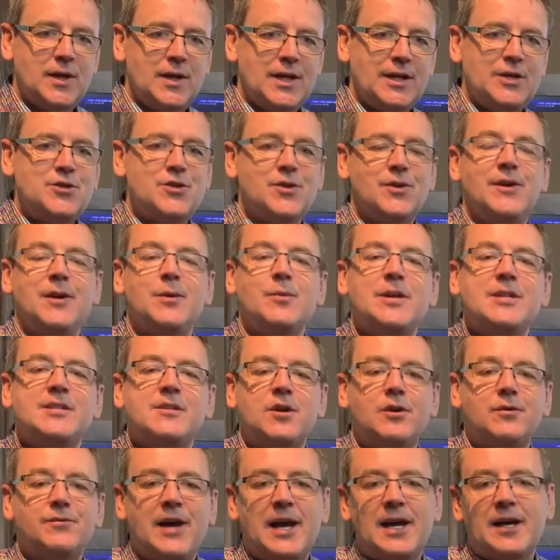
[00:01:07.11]
ensuring we
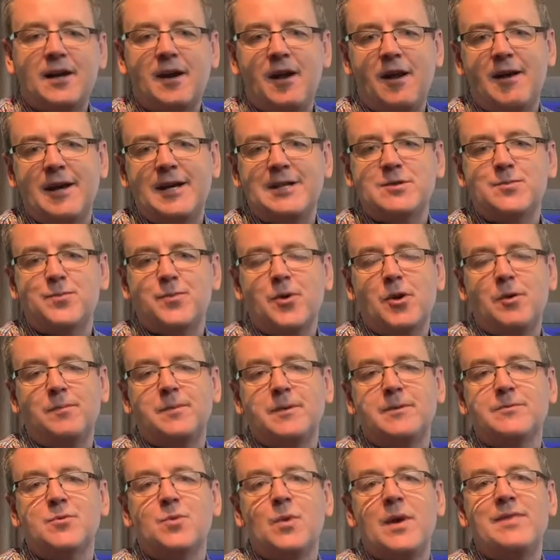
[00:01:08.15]
solve our clients'
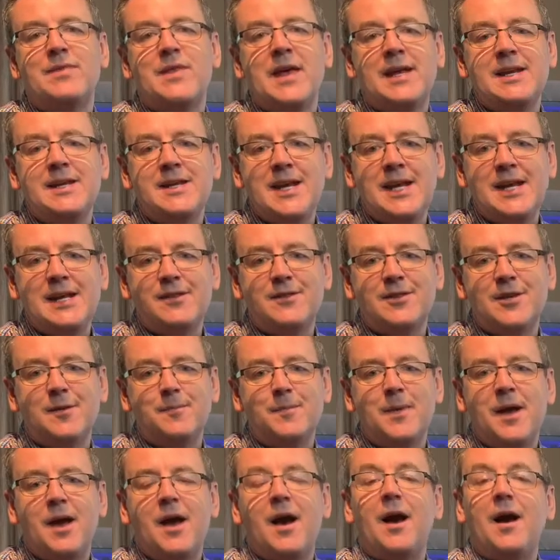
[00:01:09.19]
problems when they need
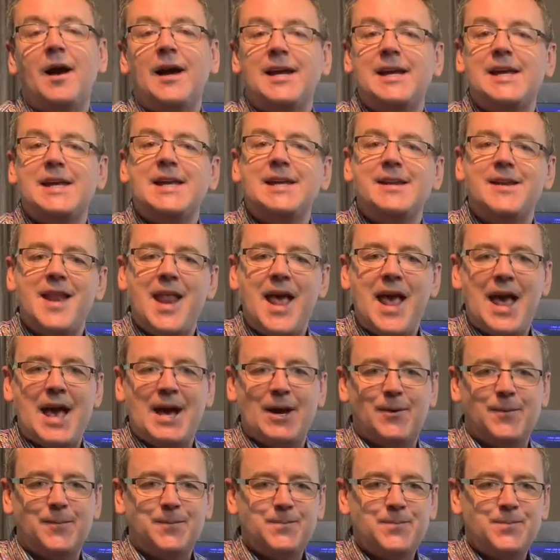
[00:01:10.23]
them, i.e.
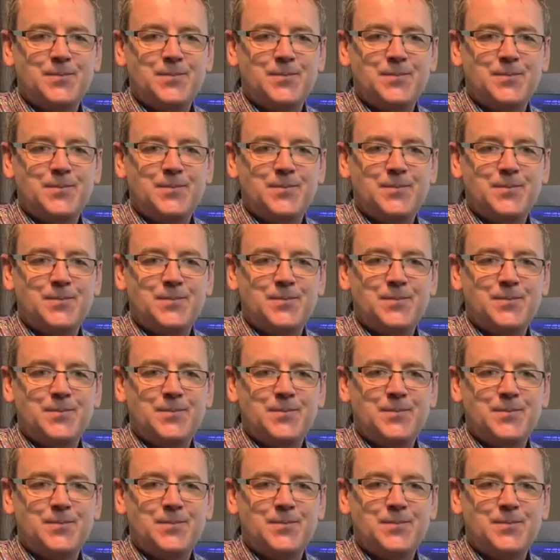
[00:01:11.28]
now.